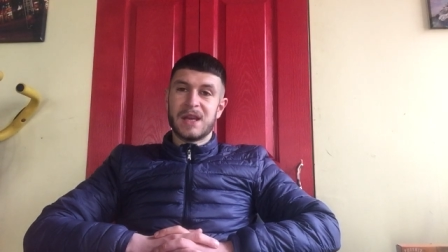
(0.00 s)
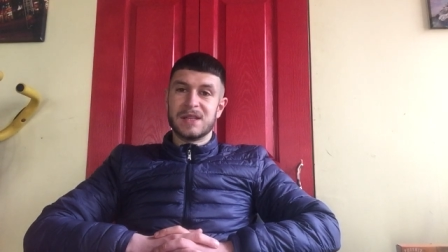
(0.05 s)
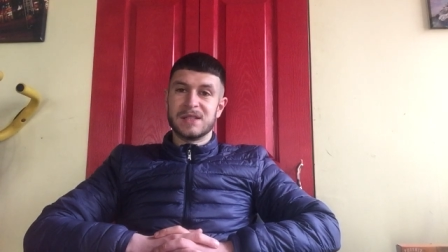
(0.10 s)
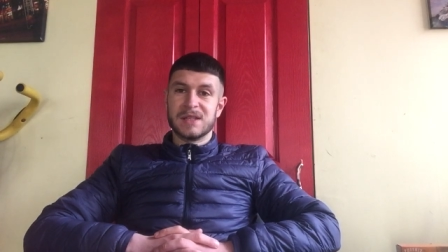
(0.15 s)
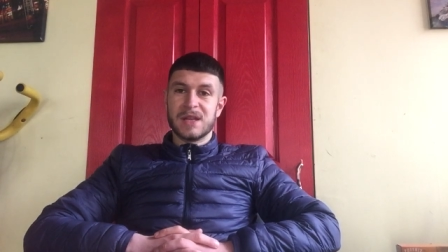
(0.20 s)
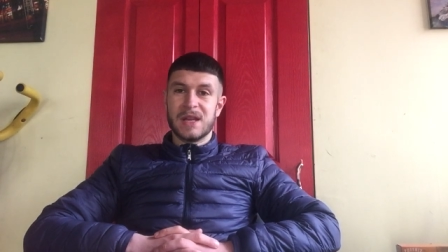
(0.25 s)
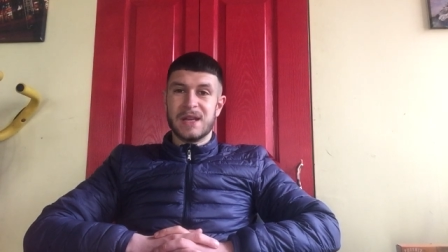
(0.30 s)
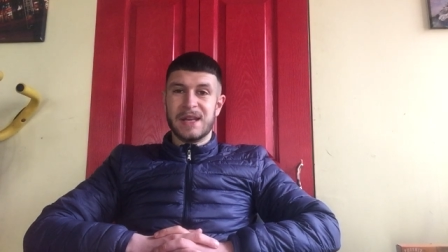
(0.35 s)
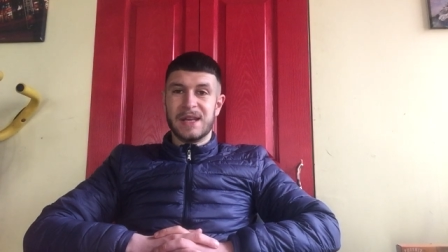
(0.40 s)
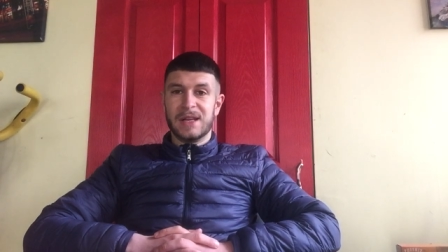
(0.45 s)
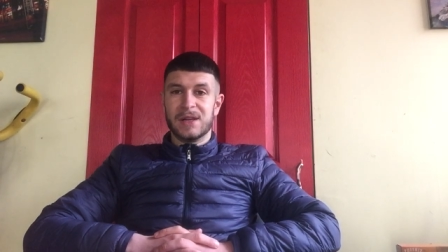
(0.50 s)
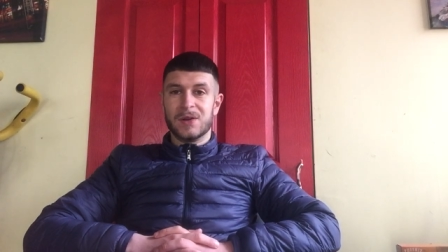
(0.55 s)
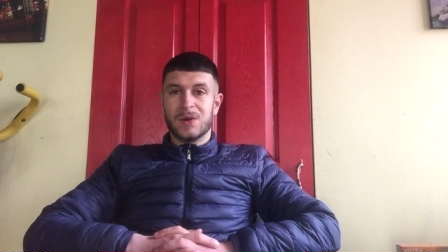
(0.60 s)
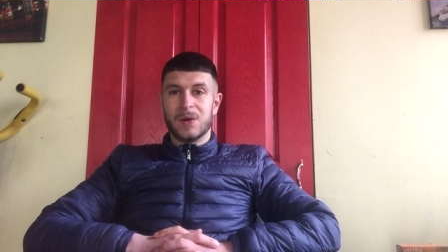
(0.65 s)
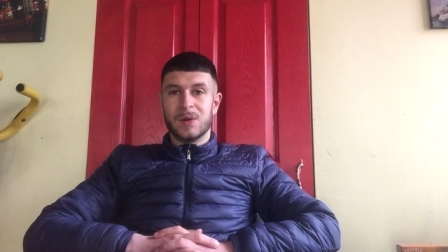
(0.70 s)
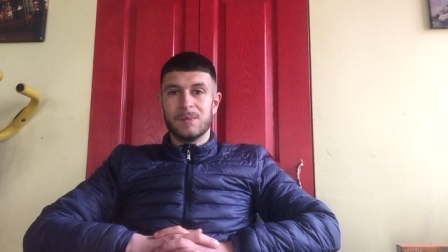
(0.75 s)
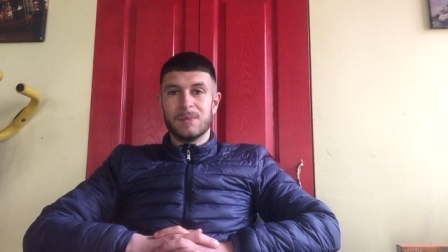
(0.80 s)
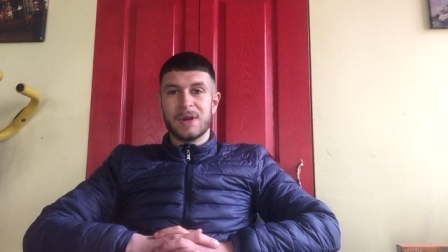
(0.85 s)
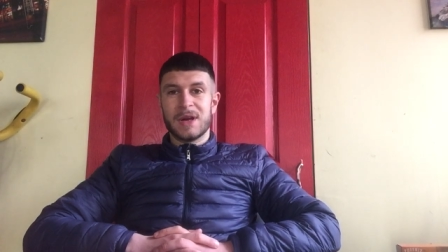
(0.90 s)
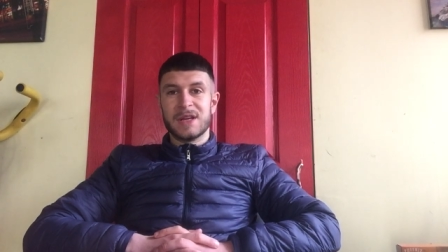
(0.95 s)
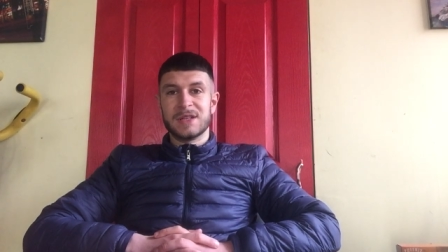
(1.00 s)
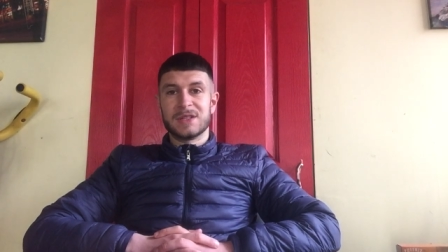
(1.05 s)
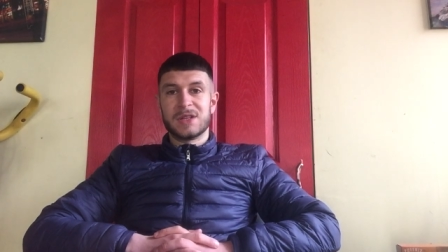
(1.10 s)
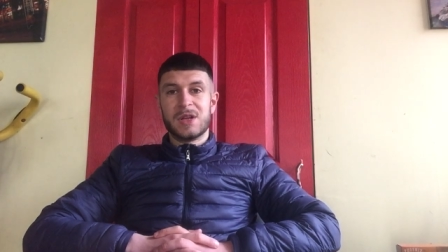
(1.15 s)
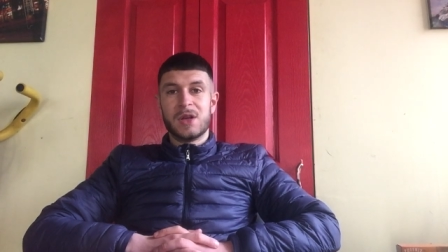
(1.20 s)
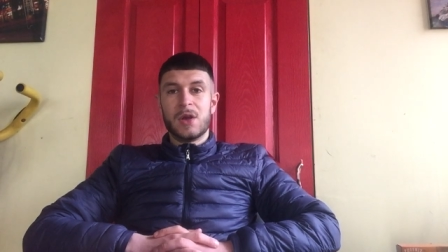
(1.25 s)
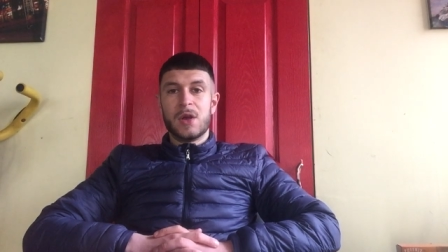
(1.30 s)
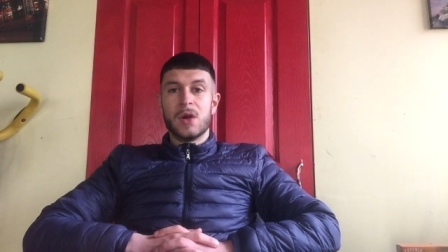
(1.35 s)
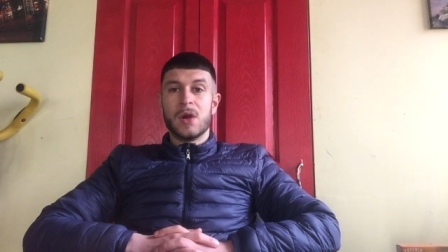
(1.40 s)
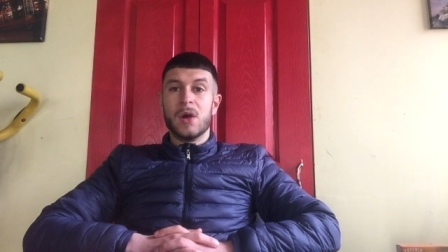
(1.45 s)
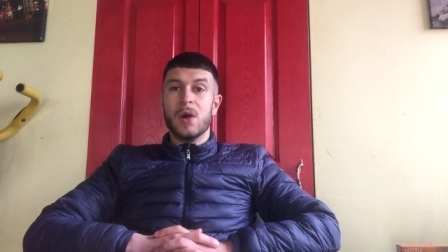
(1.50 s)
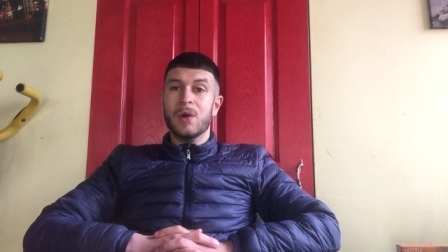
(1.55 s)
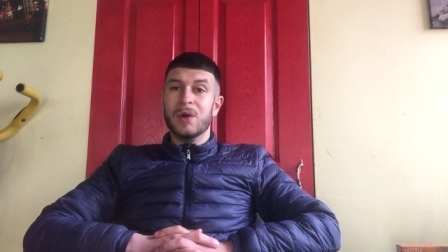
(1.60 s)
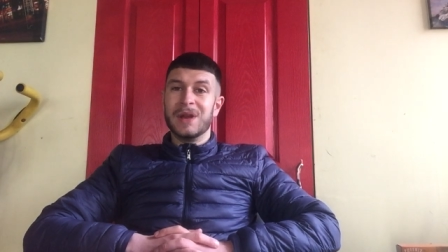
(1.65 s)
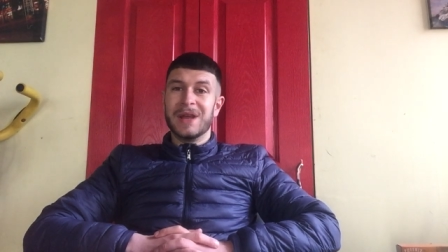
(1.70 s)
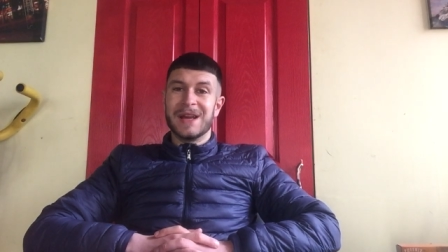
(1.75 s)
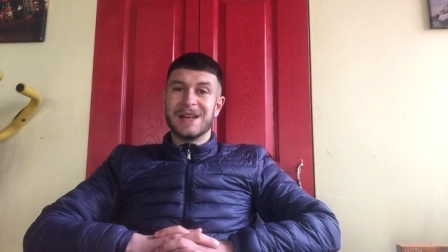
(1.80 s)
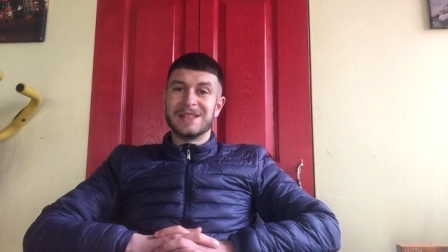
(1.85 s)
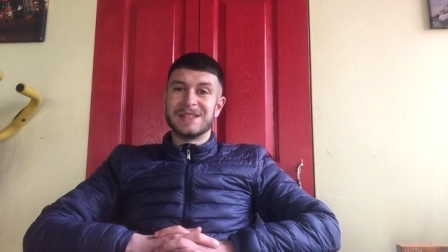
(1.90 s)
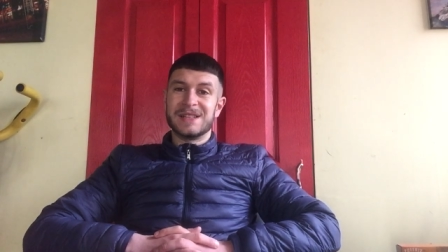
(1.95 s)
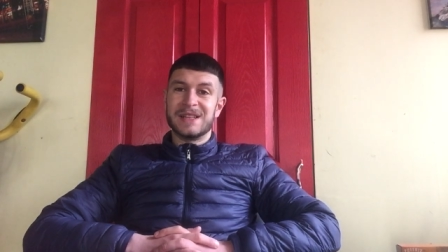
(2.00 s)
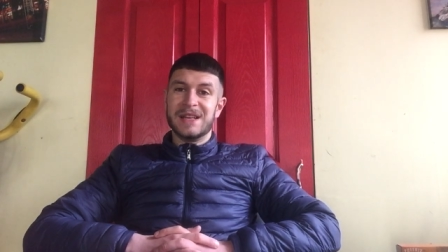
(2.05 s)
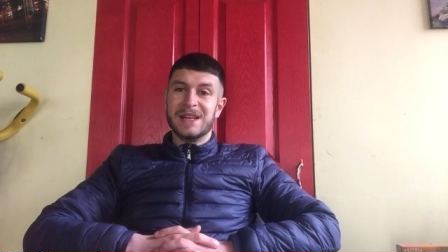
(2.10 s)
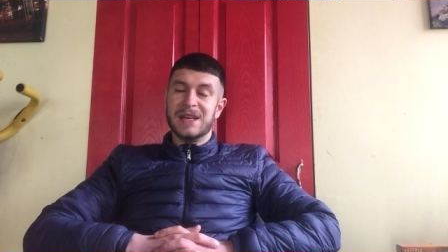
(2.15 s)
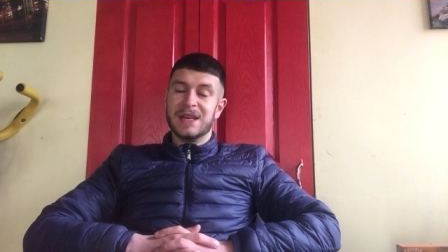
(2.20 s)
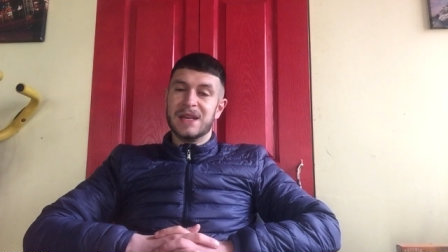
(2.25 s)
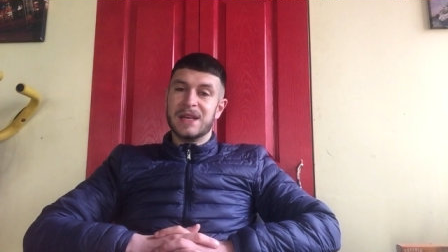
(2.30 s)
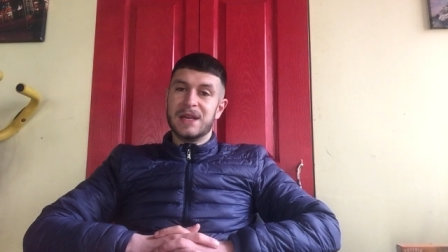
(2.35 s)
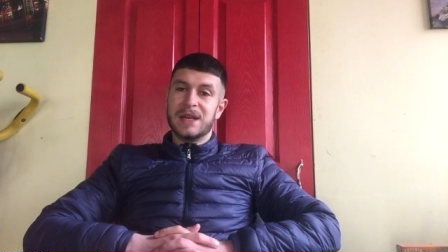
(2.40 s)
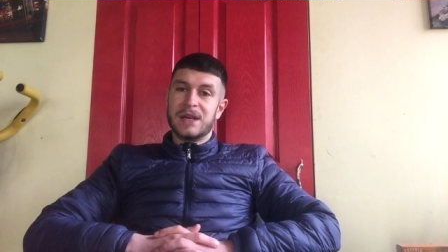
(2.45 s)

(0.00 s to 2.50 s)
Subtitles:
as an incline press. Only actually